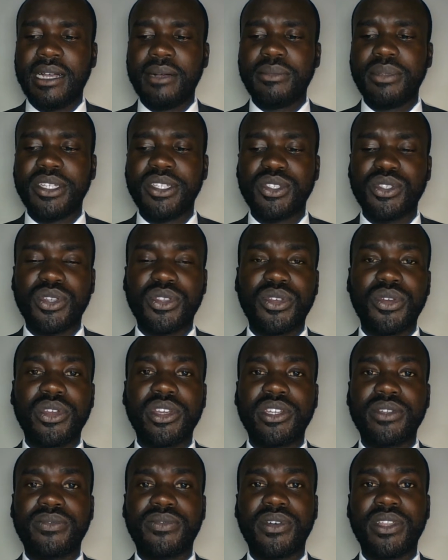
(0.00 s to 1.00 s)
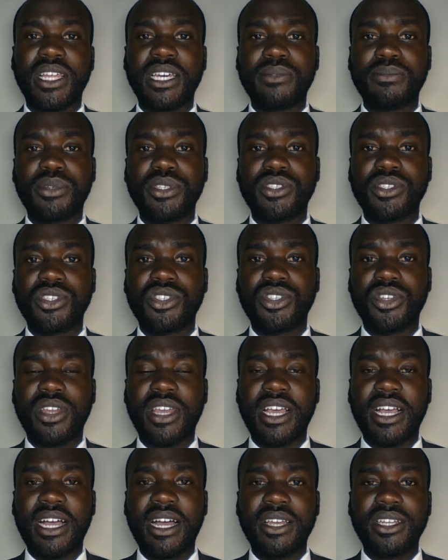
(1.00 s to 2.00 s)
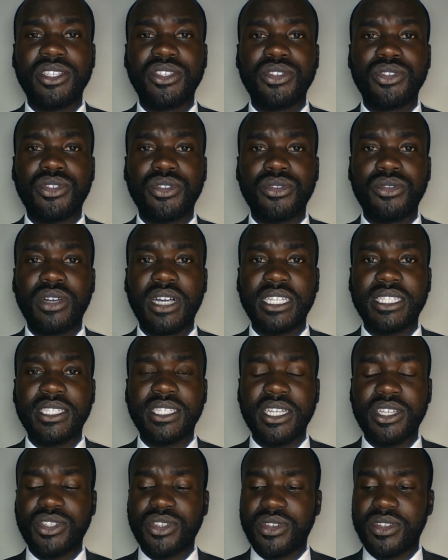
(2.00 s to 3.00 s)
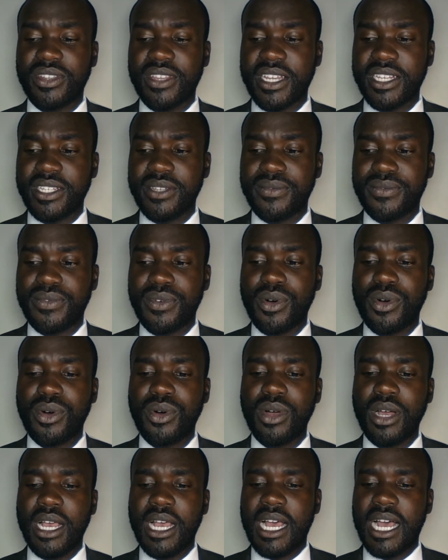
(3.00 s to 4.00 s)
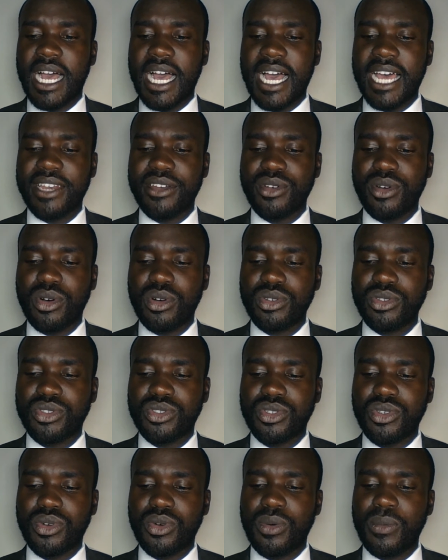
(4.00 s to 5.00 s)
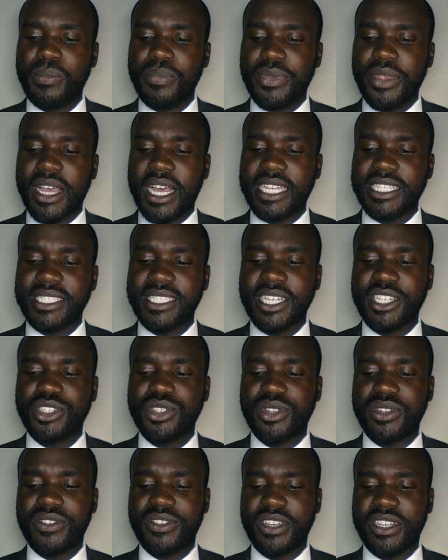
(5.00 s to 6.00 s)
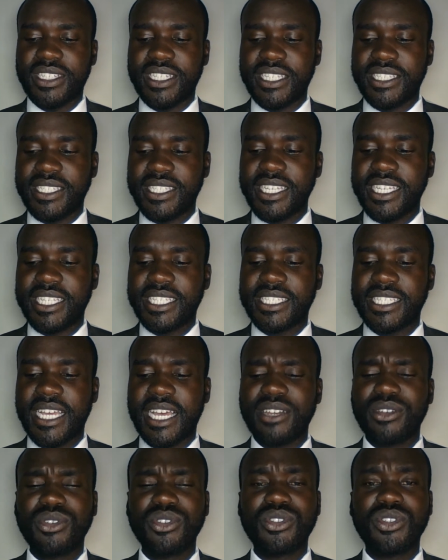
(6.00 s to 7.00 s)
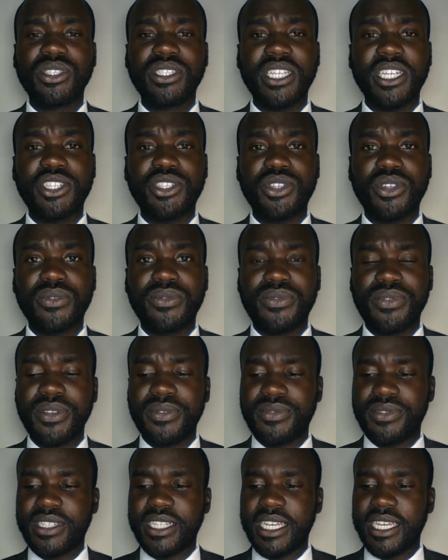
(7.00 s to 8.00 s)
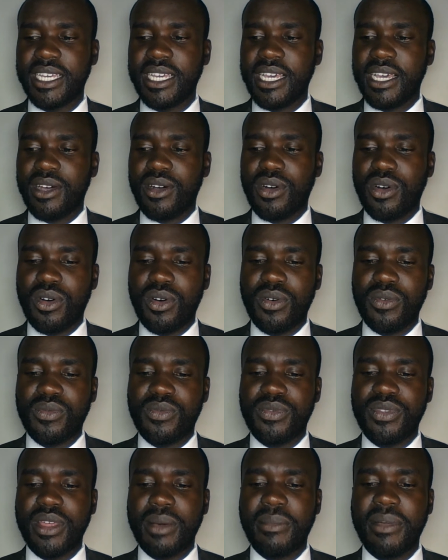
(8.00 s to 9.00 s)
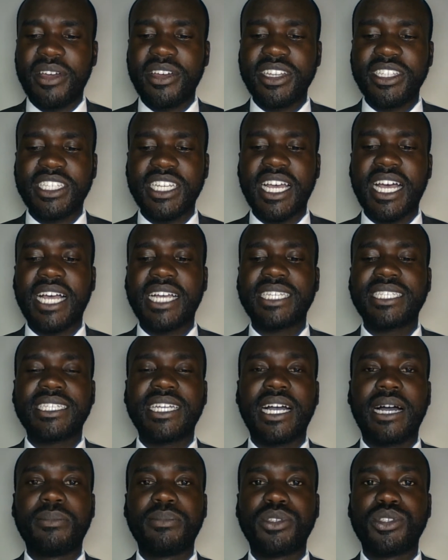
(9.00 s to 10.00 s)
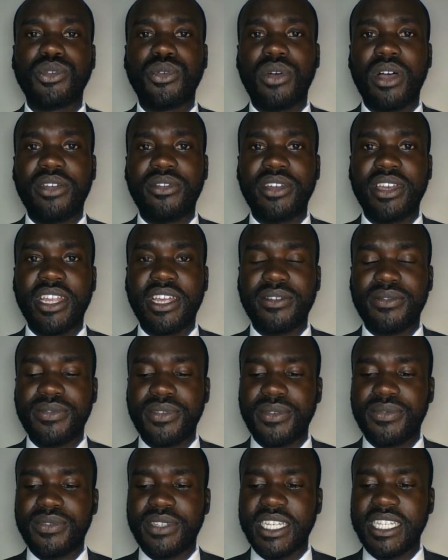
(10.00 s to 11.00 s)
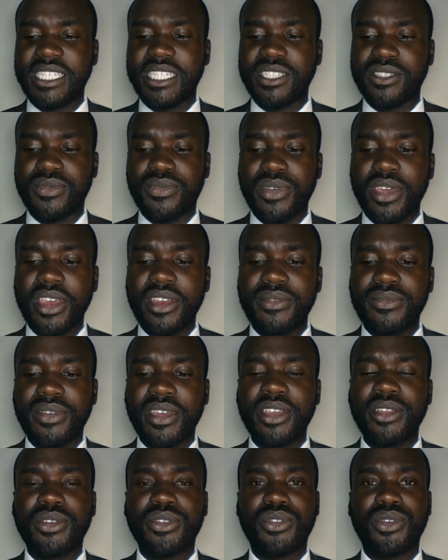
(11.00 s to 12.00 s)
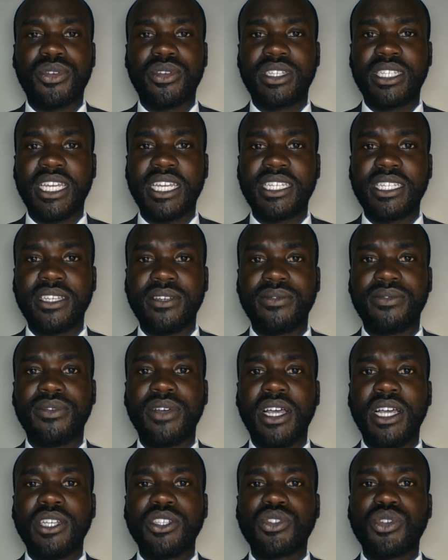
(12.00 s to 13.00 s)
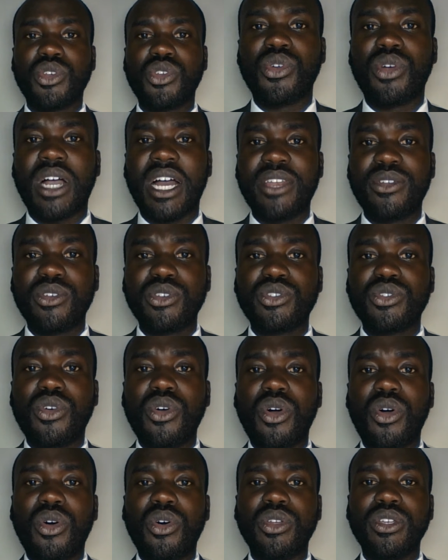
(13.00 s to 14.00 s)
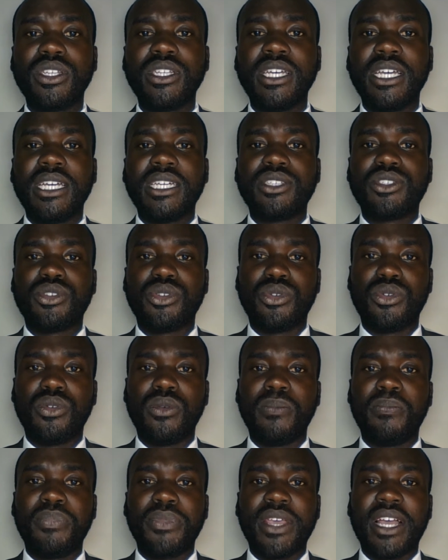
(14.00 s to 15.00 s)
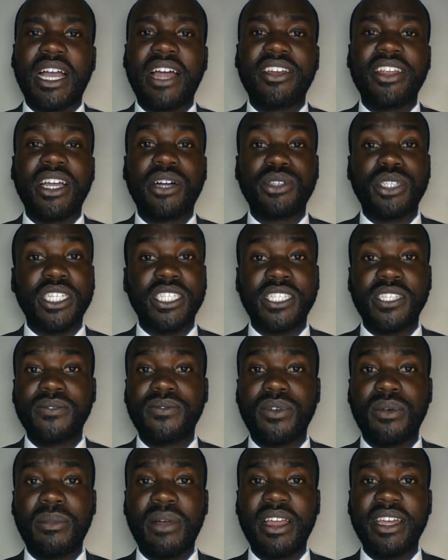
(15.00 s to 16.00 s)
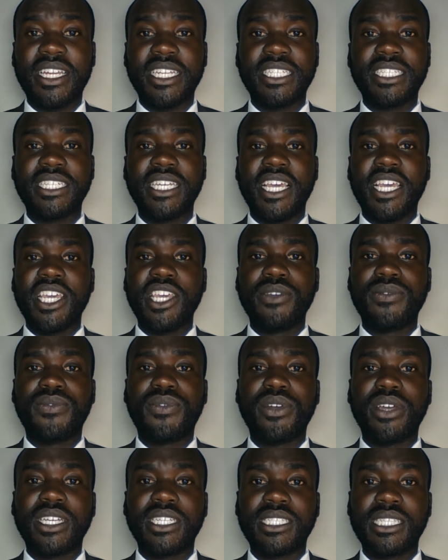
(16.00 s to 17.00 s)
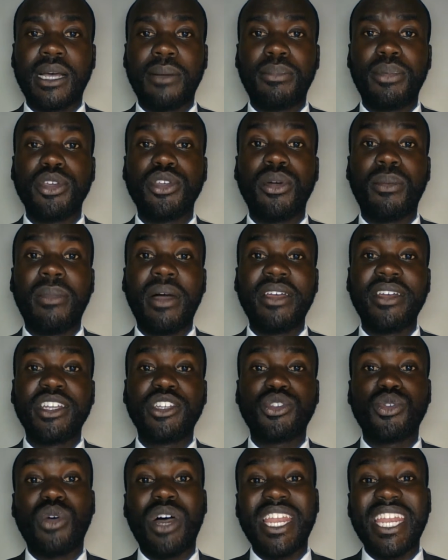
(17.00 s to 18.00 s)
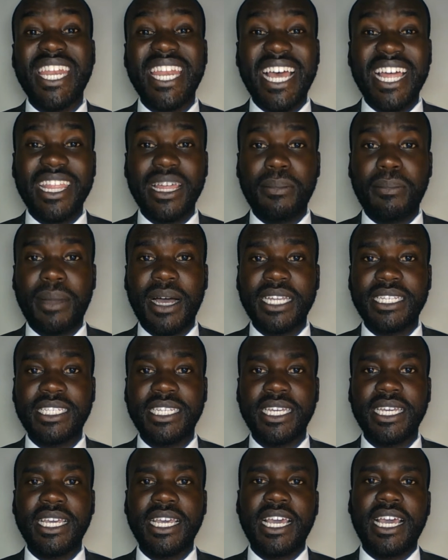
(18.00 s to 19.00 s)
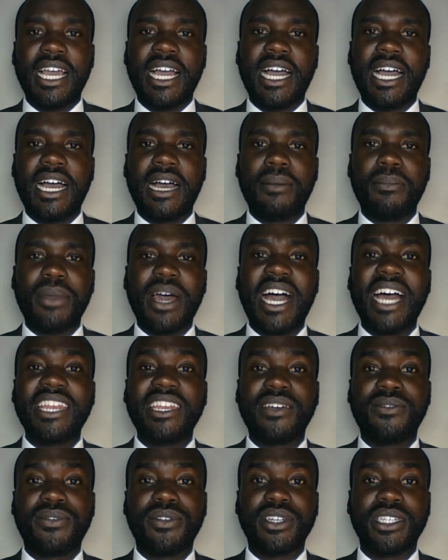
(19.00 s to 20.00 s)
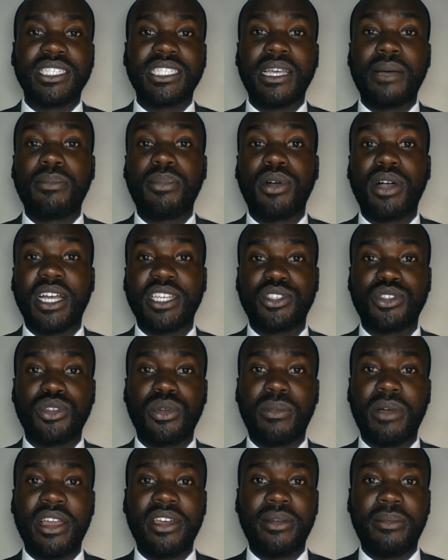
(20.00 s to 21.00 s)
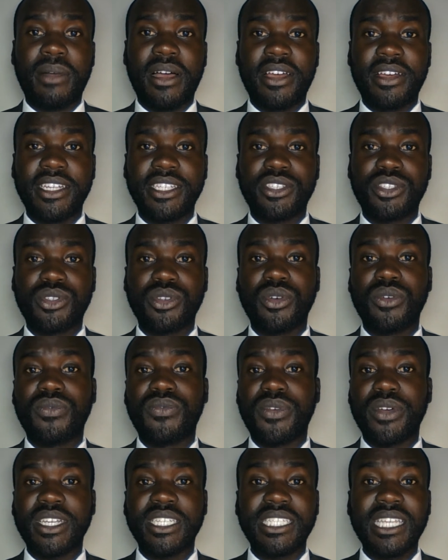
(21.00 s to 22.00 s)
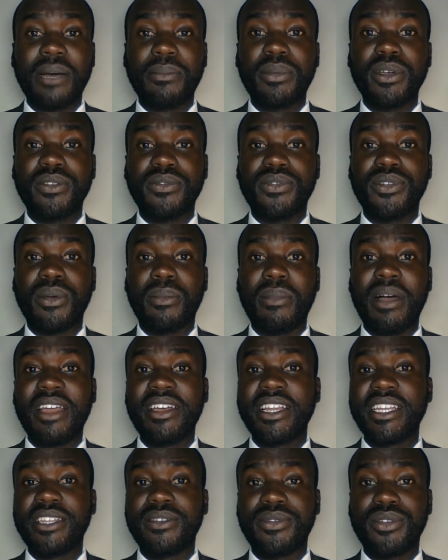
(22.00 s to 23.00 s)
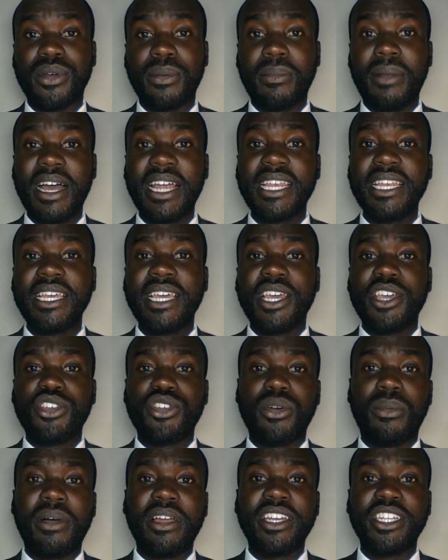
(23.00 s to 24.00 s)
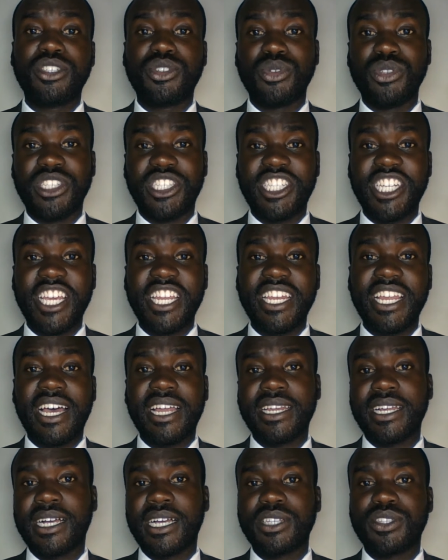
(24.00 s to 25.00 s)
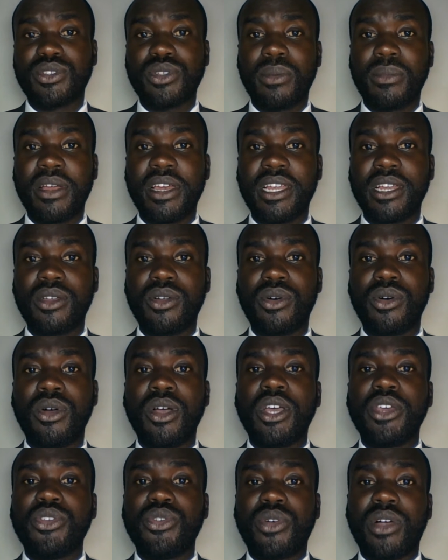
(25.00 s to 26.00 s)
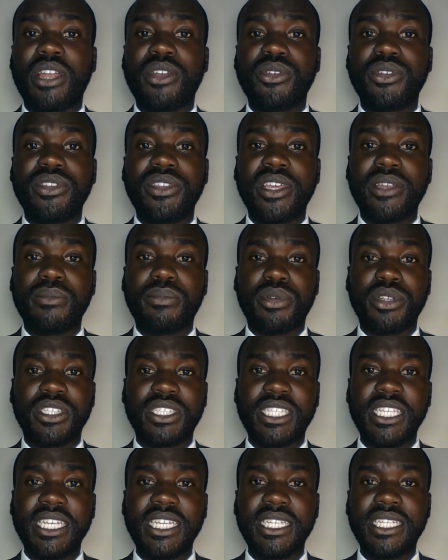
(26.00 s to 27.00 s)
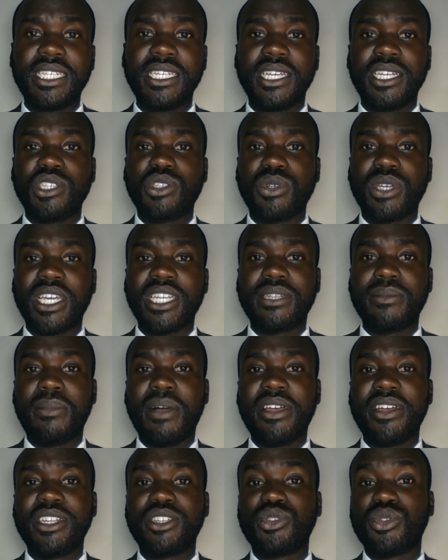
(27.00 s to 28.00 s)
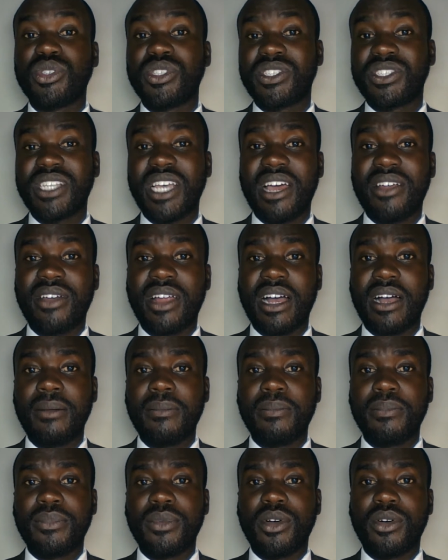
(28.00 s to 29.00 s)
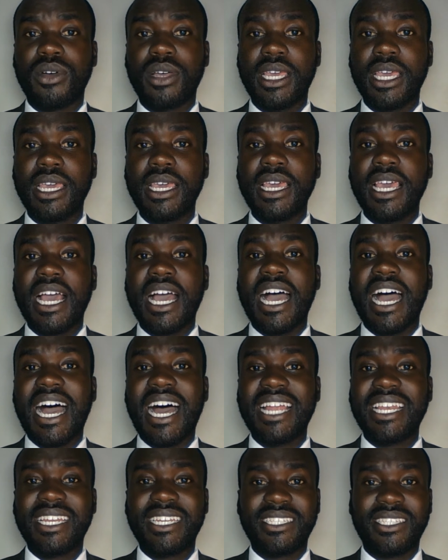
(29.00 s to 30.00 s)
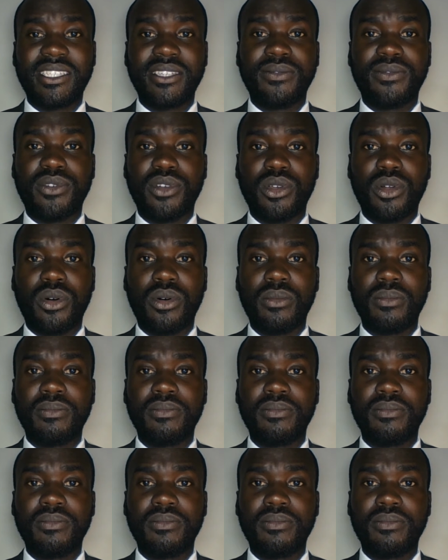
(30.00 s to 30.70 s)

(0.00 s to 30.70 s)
Please, authority for that position, I encourage you to look at section 34 and also section 36 and also section 50 of the Marriage Act, Cap 250. It is very, very authoritative. So cannot go on to carry out a civil marriage if, for example, you're married to another party under, for example, customary marriage. So, for example, if you're a man, you're married to Jane under customary law, you cannot then proceed to get married to Sarah, okay, under civil law.